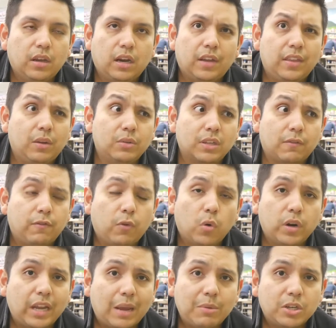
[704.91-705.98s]
I think it was at
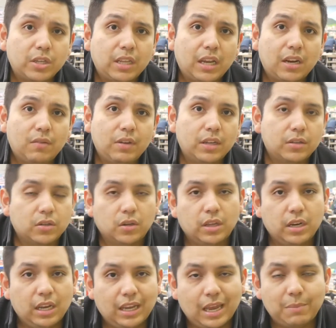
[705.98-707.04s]
4 damage at the end of it, so
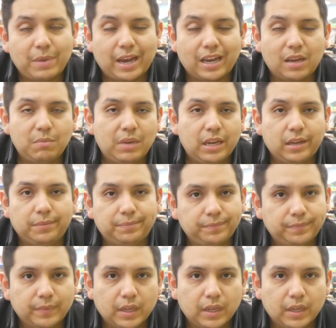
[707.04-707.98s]
then he came back at me and